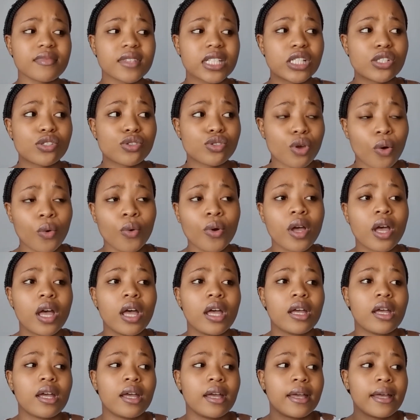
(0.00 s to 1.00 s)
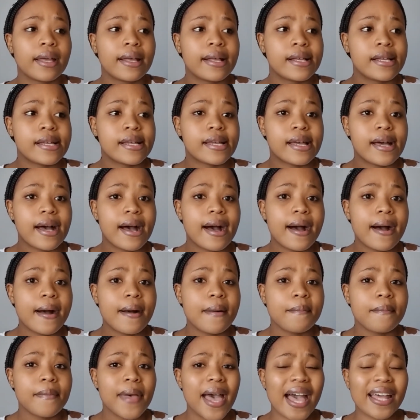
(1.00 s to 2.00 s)
So
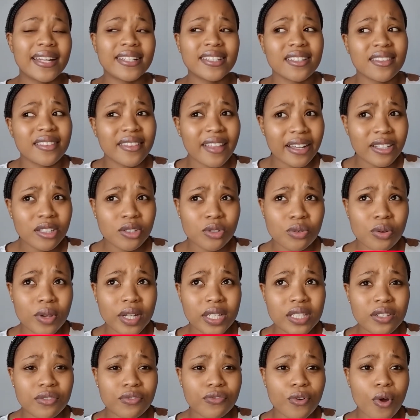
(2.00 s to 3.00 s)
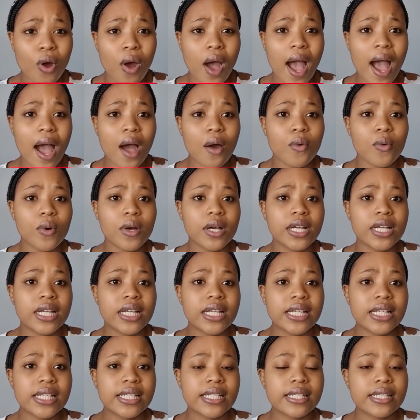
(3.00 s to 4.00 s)
and in that 24
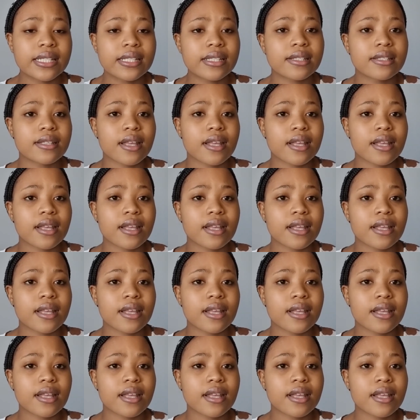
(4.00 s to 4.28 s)
hours